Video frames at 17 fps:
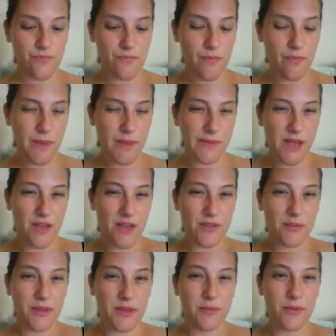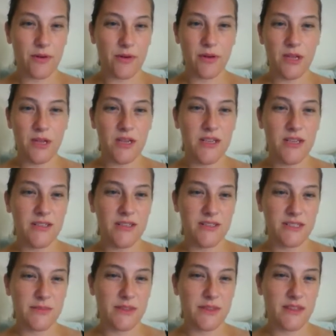maybe other people
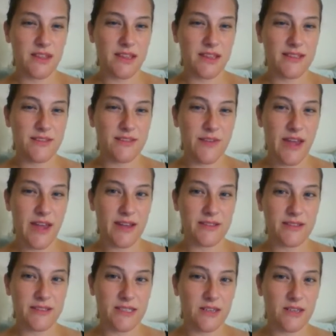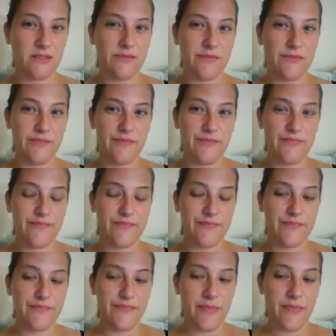seem to think it's fast still.
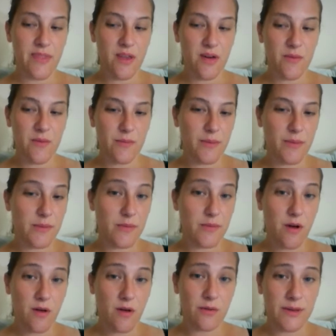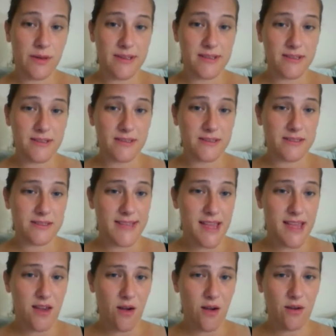People always
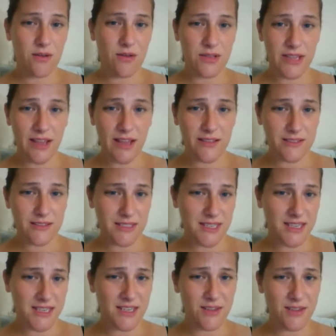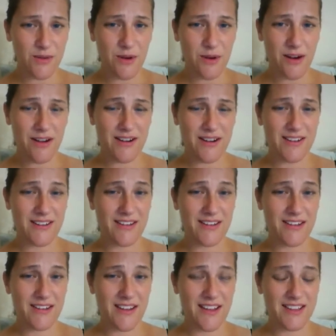say, oh, look how skinny you are, and
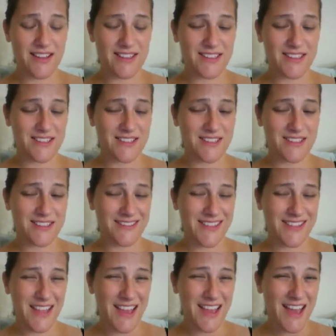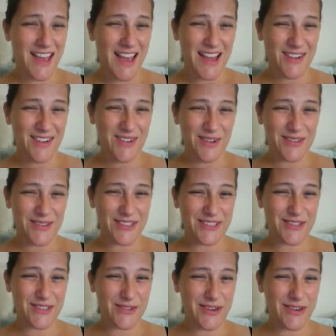just, I don't know, it's a
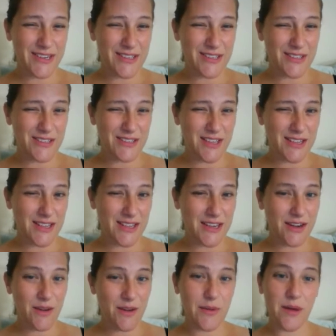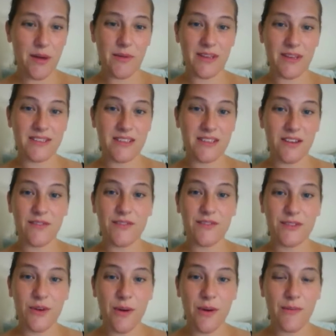strange thing to hear about myself,
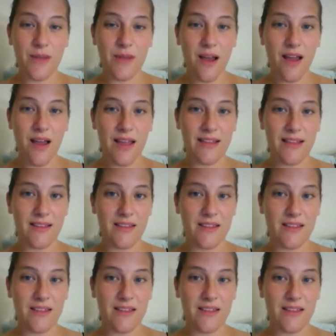so I'm not